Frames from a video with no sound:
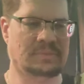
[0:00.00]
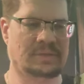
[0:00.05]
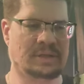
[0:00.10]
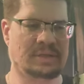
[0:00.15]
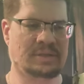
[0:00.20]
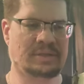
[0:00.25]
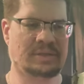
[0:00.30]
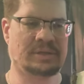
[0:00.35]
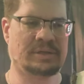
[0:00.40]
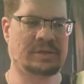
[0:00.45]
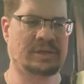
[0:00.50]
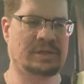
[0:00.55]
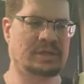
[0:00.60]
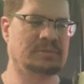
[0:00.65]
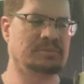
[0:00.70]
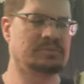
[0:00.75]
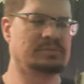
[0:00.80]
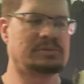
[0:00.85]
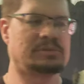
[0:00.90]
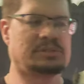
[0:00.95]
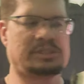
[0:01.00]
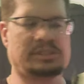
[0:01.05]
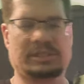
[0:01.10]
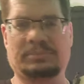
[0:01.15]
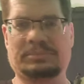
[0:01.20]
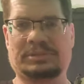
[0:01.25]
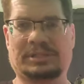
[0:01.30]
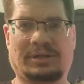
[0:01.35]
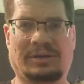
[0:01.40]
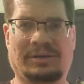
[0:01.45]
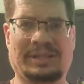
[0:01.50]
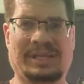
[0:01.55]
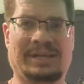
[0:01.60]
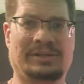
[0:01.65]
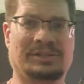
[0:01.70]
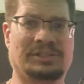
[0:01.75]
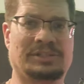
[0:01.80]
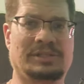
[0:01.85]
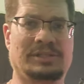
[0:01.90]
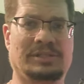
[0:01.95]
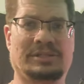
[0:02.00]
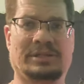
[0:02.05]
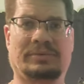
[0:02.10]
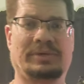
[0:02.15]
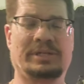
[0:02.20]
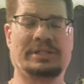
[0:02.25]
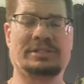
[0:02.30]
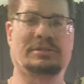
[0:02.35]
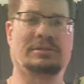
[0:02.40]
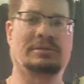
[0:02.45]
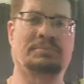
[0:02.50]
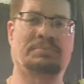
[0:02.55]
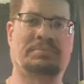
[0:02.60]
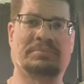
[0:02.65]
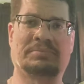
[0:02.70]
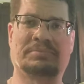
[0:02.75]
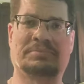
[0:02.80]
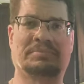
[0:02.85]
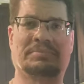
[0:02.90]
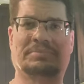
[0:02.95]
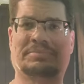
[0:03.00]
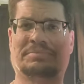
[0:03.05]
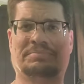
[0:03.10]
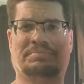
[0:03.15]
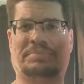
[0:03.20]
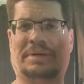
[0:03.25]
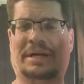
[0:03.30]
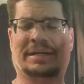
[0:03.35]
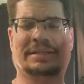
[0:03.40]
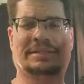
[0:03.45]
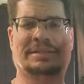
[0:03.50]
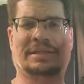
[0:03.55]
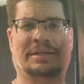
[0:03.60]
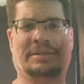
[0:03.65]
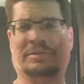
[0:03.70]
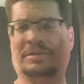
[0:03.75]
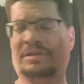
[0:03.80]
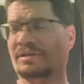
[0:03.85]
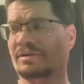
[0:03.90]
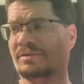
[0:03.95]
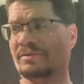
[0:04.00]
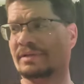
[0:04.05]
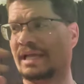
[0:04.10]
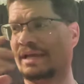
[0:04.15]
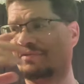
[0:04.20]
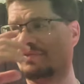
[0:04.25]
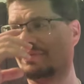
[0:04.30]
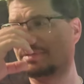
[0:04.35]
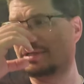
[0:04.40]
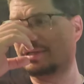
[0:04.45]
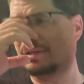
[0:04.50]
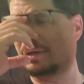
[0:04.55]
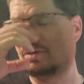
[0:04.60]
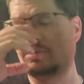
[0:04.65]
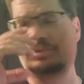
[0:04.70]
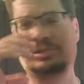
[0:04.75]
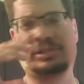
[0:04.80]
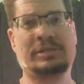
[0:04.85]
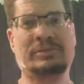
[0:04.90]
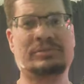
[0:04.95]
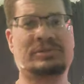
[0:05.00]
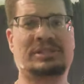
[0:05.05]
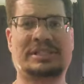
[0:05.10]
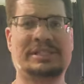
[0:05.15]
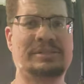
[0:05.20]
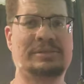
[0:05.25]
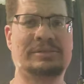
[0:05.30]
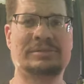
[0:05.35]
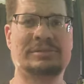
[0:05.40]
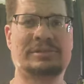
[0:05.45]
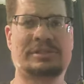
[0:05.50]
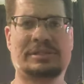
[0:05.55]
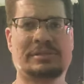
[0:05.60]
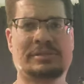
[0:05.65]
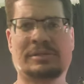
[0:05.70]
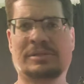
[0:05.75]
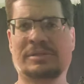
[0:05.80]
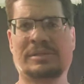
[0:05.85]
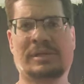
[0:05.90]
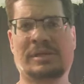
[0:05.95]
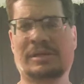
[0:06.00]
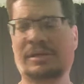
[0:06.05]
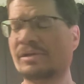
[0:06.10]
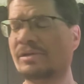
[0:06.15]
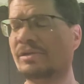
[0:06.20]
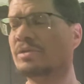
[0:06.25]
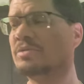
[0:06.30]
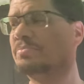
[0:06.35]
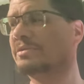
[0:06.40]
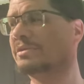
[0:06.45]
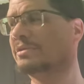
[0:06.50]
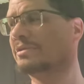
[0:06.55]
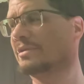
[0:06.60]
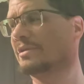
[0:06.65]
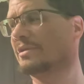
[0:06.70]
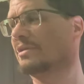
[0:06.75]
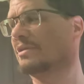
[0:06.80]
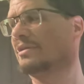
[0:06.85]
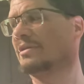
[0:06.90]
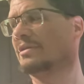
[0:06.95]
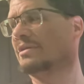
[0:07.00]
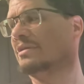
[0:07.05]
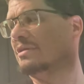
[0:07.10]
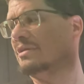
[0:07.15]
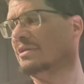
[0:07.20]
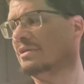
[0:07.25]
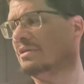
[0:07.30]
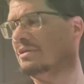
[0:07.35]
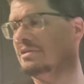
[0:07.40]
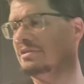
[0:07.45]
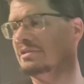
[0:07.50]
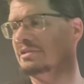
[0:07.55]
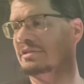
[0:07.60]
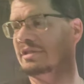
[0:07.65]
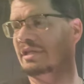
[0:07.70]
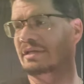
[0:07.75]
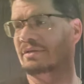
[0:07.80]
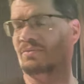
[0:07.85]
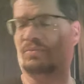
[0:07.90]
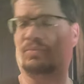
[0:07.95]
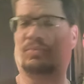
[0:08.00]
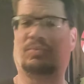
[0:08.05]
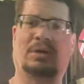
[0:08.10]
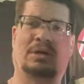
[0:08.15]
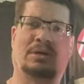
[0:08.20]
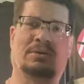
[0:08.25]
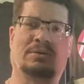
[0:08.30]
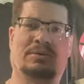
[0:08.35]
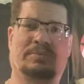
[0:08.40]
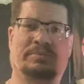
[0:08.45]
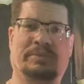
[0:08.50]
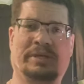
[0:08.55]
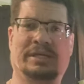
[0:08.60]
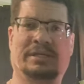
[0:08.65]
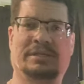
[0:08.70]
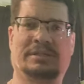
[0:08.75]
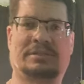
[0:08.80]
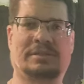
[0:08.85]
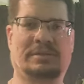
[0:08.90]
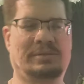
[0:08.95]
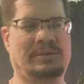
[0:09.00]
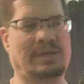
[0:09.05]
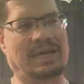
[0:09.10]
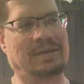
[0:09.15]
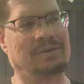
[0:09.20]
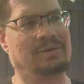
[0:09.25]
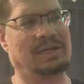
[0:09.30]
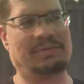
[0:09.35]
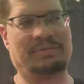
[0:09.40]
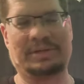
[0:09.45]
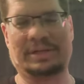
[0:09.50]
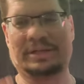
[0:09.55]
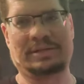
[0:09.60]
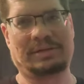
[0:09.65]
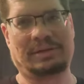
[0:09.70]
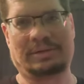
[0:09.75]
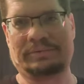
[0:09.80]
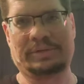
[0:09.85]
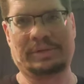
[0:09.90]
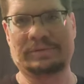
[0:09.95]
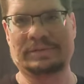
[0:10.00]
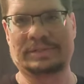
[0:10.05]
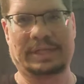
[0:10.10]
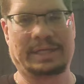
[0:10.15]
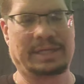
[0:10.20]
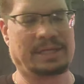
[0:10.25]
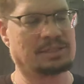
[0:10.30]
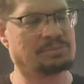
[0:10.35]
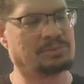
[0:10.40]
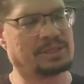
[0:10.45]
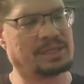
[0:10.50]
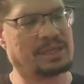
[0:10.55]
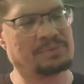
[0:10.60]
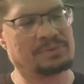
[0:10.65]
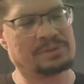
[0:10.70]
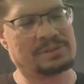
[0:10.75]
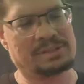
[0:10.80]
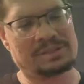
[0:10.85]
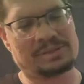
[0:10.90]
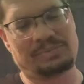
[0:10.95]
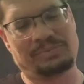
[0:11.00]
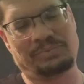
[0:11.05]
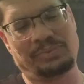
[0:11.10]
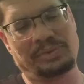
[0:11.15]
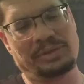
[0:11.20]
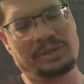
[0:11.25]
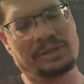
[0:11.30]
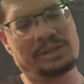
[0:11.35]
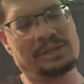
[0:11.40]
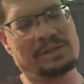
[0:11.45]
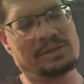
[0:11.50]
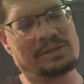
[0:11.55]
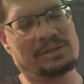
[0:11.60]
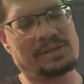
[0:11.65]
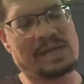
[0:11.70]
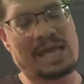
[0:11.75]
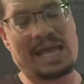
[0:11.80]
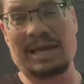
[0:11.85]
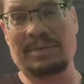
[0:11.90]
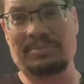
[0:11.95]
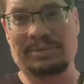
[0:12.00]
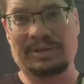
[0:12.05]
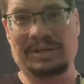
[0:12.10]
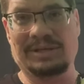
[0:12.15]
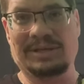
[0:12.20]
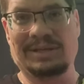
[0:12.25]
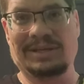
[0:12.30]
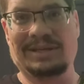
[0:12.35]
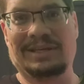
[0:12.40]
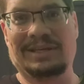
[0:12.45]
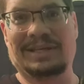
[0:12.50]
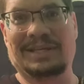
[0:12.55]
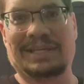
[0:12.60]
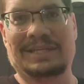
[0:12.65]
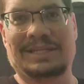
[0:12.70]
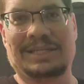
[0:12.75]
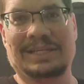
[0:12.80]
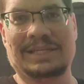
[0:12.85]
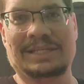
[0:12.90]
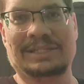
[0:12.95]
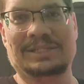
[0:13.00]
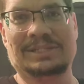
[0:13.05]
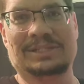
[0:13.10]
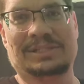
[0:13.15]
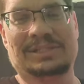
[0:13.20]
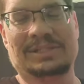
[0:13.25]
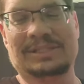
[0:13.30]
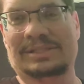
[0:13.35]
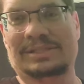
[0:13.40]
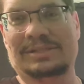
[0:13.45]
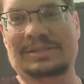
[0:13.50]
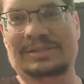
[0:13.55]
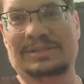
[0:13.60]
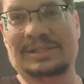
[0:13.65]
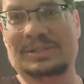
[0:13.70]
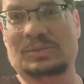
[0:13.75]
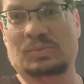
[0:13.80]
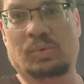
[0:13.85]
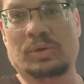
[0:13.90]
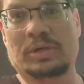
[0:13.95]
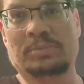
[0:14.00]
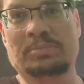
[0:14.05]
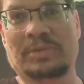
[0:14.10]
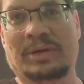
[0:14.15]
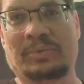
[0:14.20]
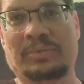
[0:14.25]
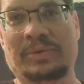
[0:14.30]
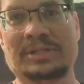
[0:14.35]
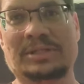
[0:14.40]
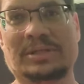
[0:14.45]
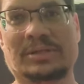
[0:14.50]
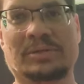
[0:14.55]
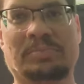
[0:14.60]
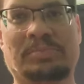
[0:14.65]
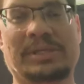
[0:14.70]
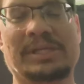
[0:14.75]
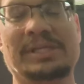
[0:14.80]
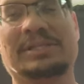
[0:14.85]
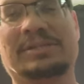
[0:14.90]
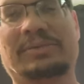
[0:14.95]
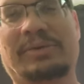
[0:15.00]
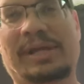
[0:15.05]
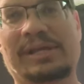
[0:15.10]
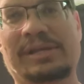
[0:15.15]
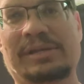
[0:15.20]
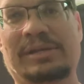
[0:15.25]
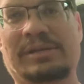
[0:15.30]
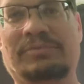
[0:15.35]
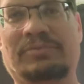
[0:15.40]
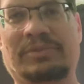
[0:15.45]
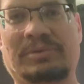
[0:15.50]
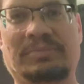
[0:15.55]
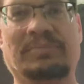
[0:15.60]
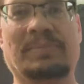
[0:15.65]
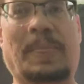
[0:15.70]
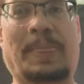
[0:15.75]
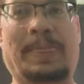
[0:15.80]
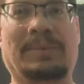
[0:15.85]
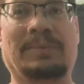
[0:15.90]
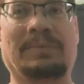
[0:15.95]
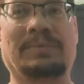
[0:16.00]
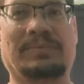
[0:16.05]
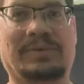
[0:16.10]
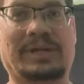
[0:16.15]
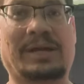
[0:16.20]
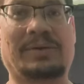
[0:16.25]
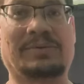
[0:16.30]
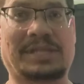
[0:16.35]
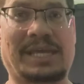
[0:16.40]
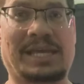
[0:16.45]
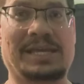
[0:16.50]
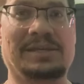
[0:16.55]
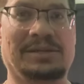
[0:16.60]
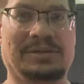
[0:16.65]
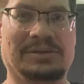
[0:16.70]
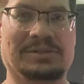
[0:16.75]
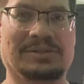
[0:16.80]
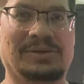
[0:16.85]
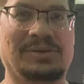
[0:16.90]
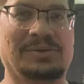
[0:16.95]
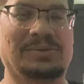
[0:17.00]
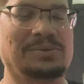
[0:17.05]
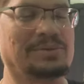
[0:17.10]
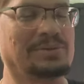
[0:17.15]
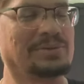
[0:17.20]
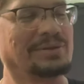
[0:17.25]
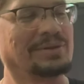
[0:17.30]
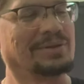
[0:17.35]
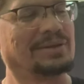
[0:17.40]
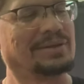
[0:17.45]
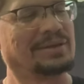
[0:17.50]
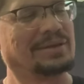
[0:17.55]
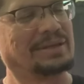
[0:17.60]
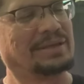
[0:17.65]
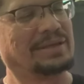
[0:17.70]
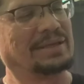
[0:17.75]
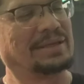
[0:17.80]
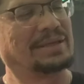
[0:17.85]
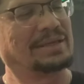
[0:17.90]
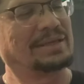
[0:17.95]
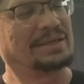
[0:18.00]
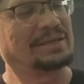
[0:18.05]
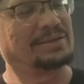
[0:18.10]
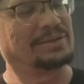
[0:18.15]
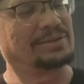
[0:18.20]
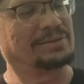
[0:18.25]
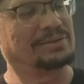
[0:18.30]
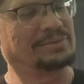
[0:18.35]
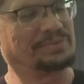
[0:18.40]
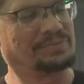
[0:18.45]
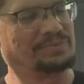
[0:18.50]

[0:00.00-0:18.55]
their ships and all that are still in original box, you know, haven't been open, still sealed, still not unopened. Just like, whoa, man. So I don't have nothing on those guys. But I was just really happy to get just this one original piece right here from when I was 8 years old. You know,